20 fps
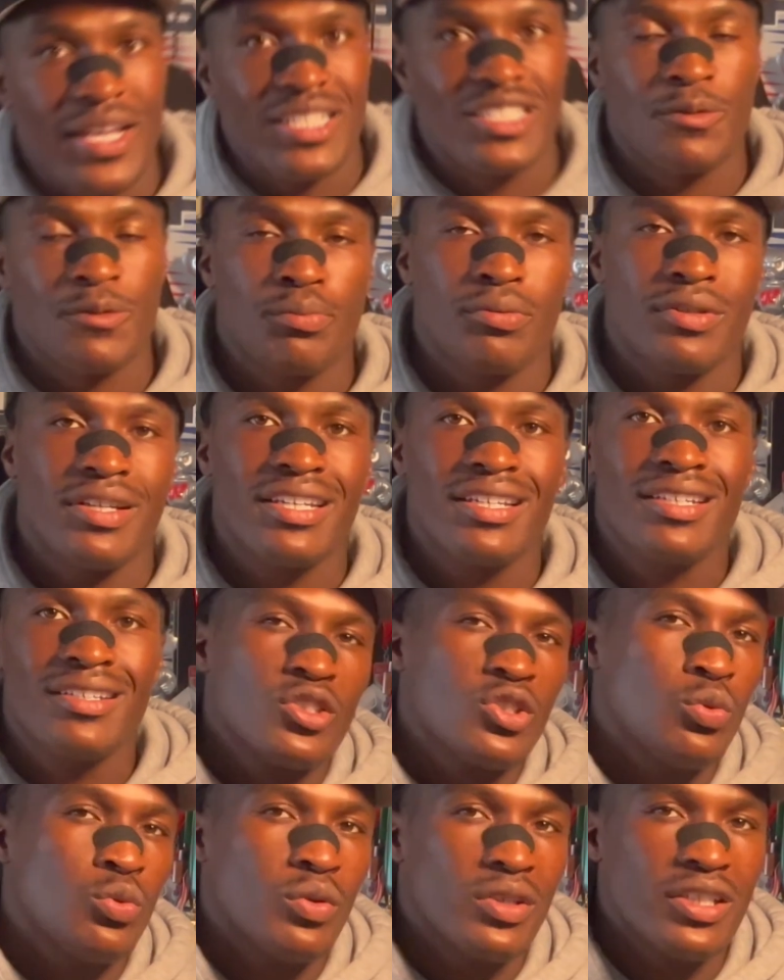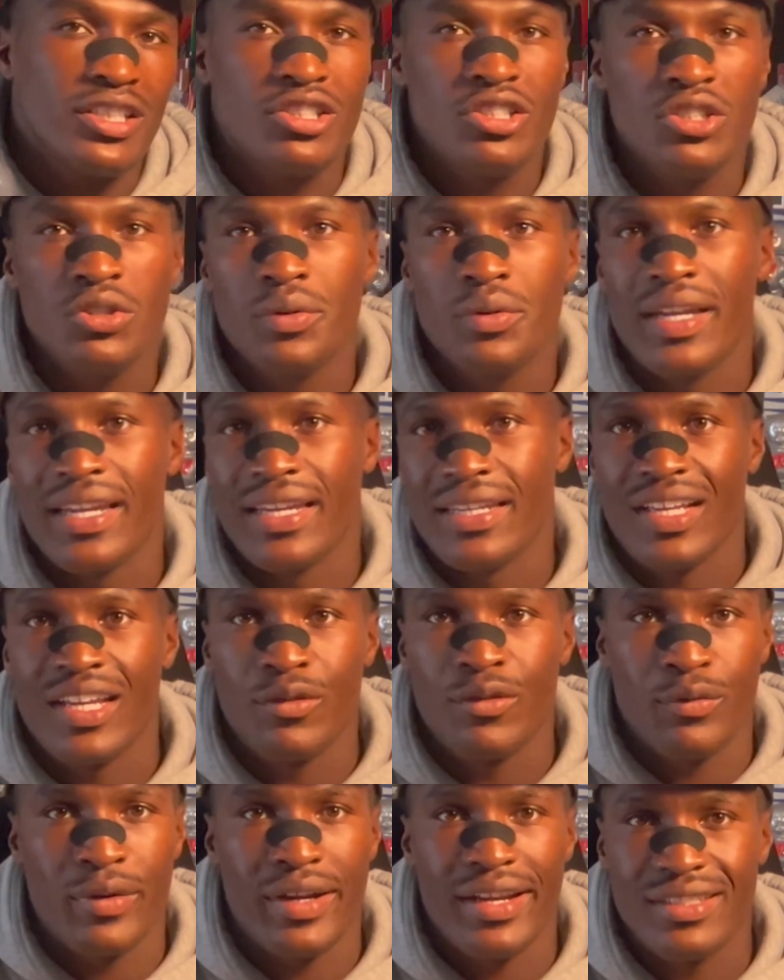spring, 22.8
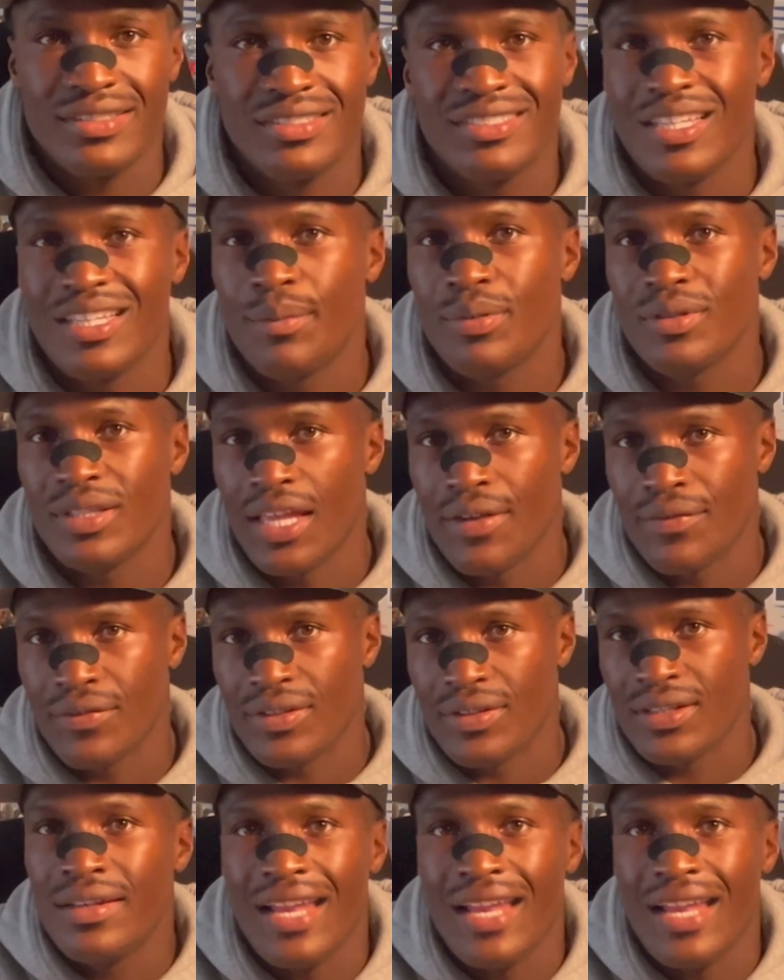and ran sub 11.